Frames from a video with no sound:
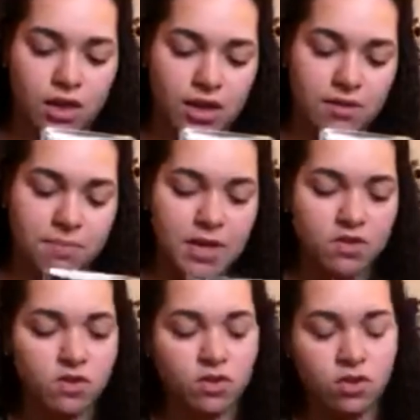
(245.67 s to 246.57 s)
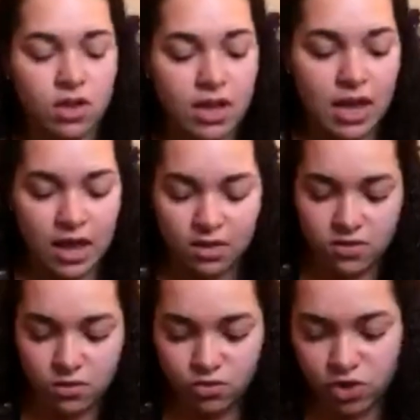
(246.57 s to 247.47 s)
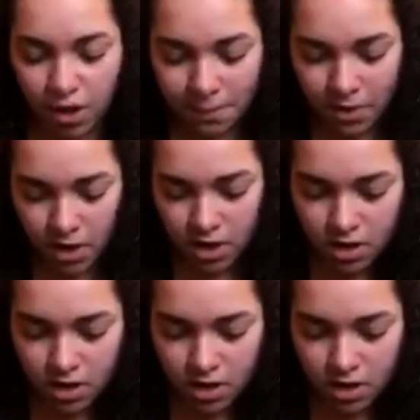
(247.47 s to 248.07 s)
like, pencil and its own sharpener.